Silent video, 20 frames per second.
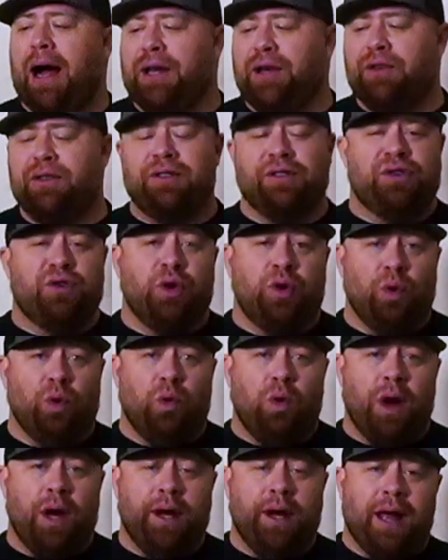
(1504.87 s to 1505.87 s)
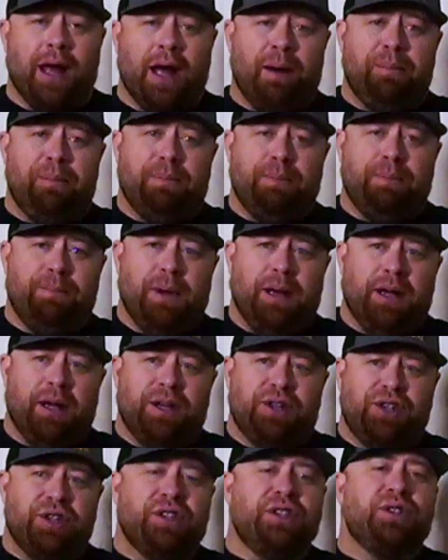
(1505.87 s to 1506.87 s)
use the Total Wine app
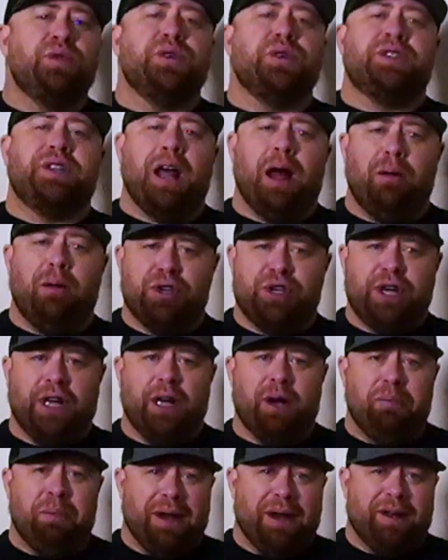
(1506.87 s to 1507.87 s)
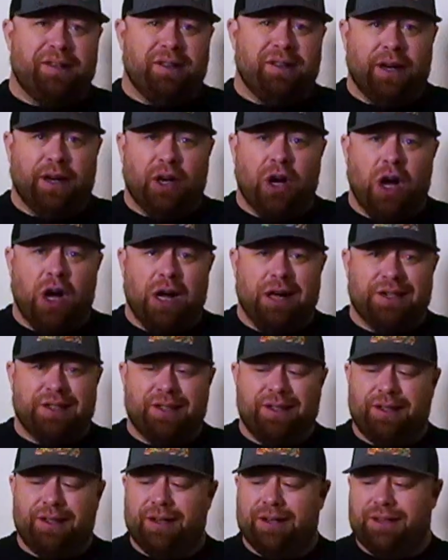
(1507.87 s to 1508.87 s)
just to establish, again, a baseline of
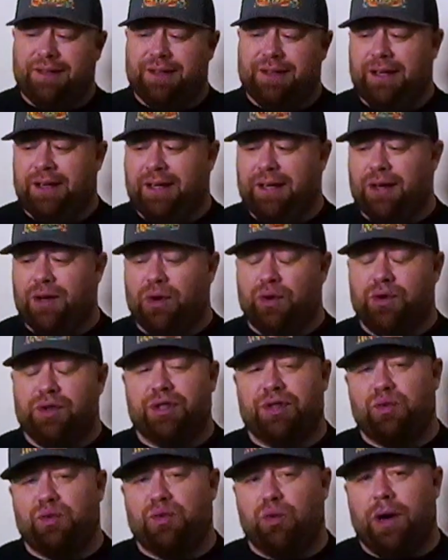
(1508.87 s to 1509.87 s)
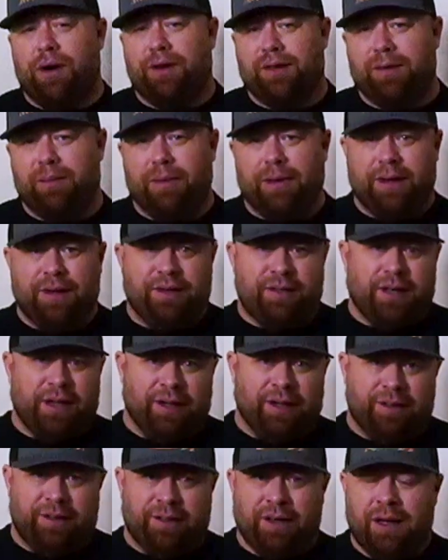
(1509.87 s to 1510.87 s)
cost to see, just where some of these
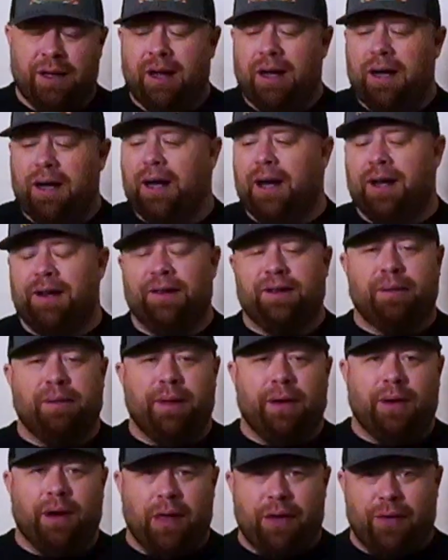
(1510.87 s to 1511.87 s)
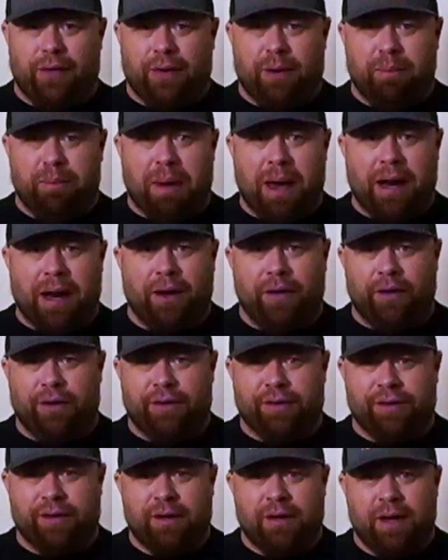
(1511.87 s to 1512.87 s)
things and some of their other
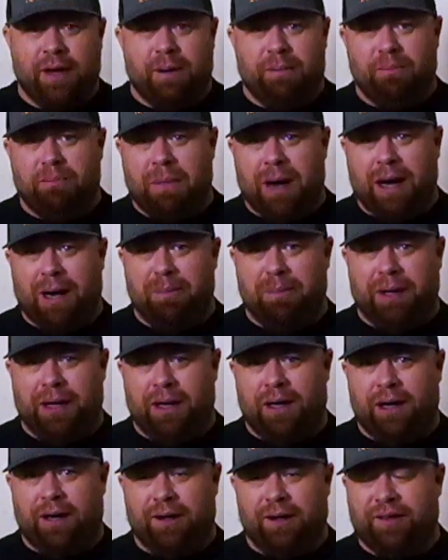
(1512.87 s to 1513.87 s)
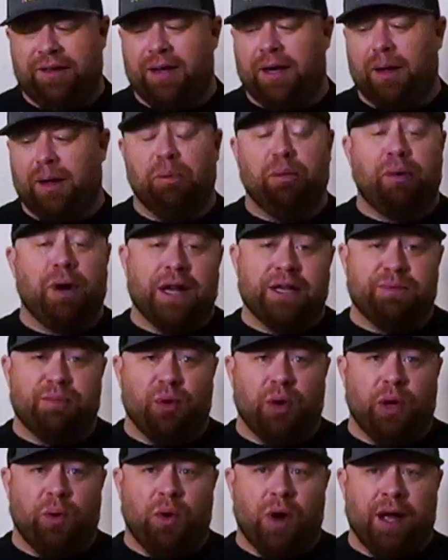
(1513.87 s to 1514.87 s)
competitors may be sitting price
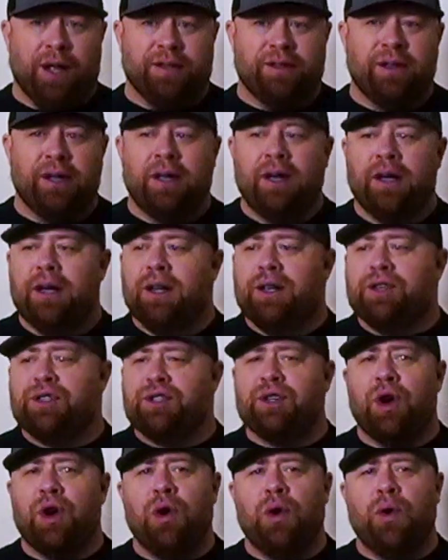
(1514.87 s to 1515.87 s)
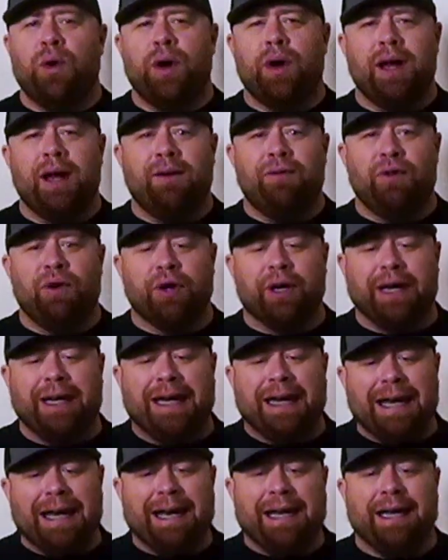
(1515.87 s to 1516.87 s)
point wise. So if you're
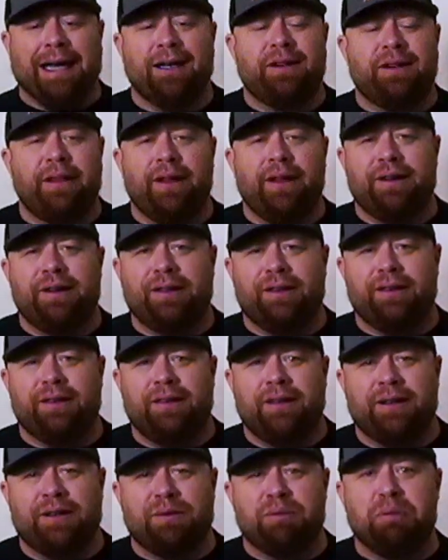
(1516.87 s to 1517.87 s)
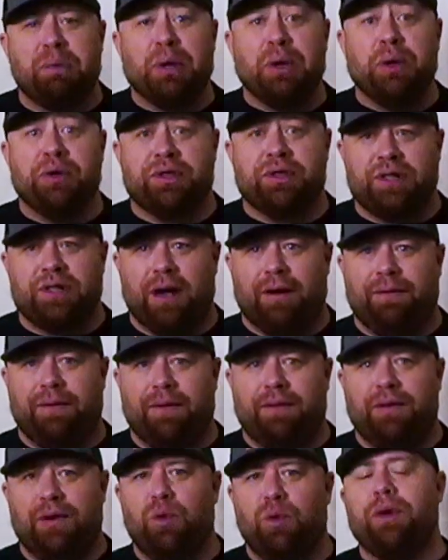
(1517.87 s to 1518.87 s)
getting into this booze stuff,
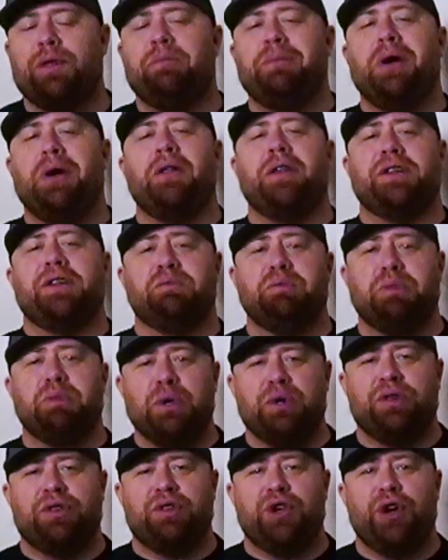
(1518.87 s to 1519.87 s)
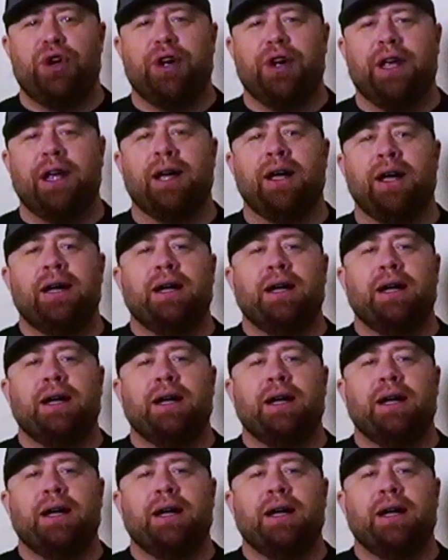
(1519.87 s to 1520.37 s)
if you're with me on this booze journey,